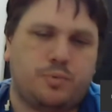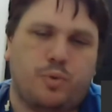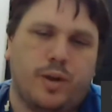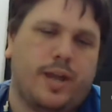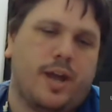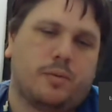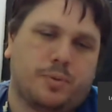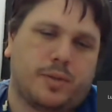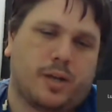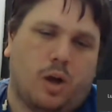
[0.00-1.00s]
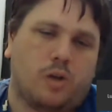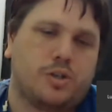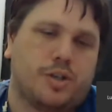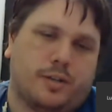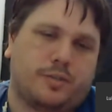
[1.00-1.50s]
really helps with the
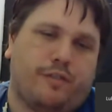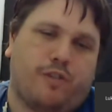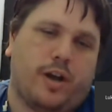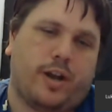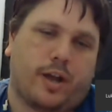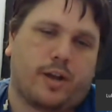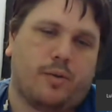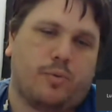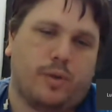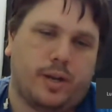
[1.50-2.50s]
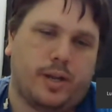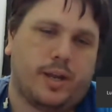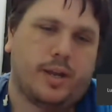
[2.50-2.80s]
closure. And that's what I find. Like it really